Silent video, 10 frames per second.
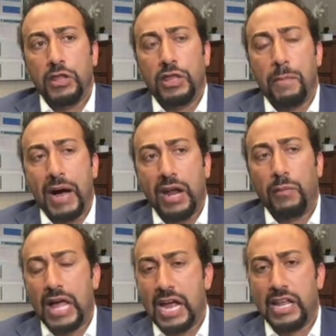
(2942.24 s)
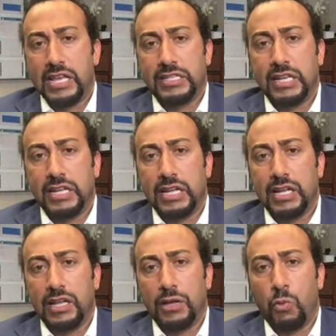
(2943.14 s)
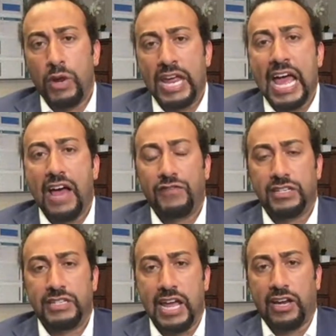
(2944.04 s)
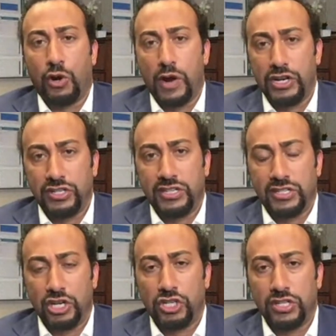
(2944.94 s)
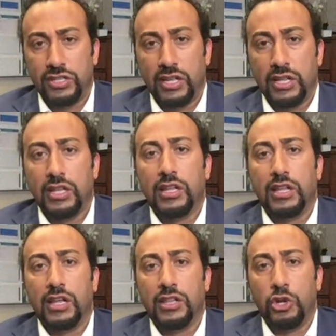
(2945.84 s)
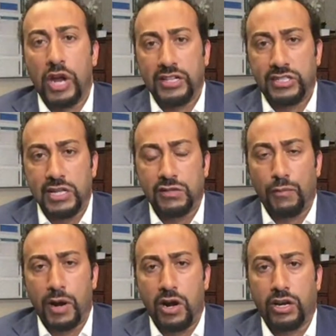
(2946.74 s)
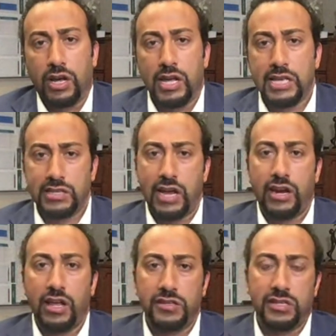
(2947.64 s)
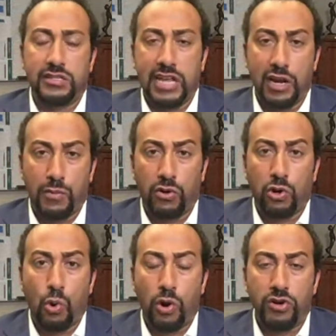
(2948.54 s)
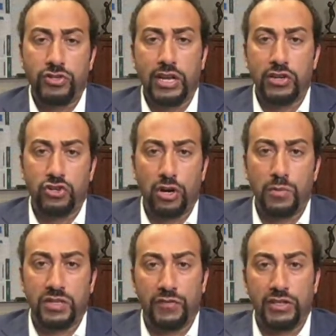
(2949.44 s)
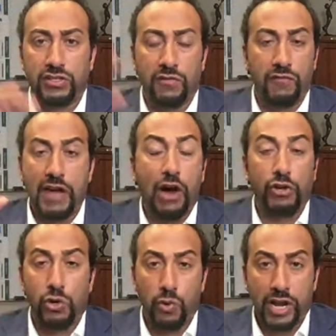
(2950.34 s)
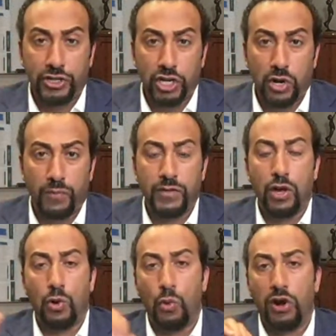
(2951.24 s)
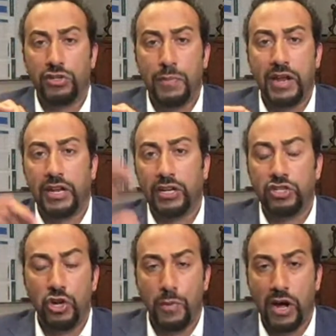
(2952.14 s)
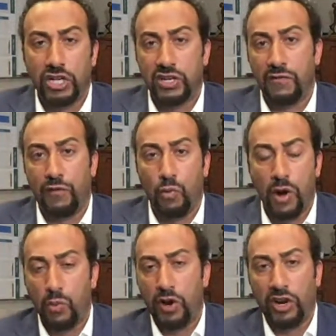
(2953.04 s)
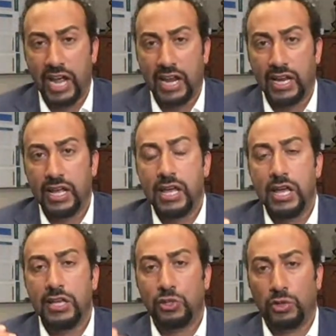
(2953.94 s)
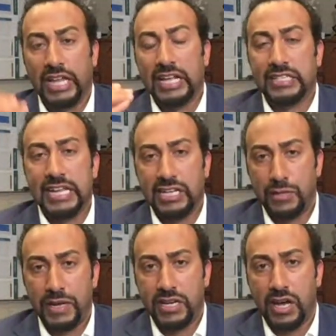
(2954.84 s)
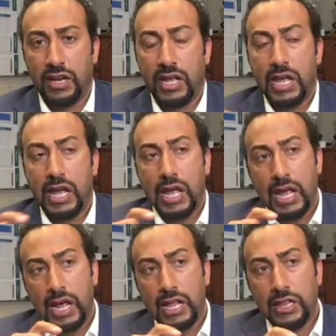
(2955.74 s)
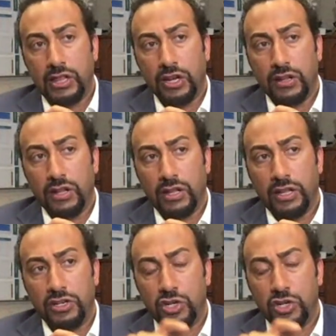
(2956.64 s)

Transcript: The bottom line is we have to take courageous decisions. The United States of America is on an unsustainable course in terms of its value ratio. We're spending too much for what we're getting, so things need to be done the the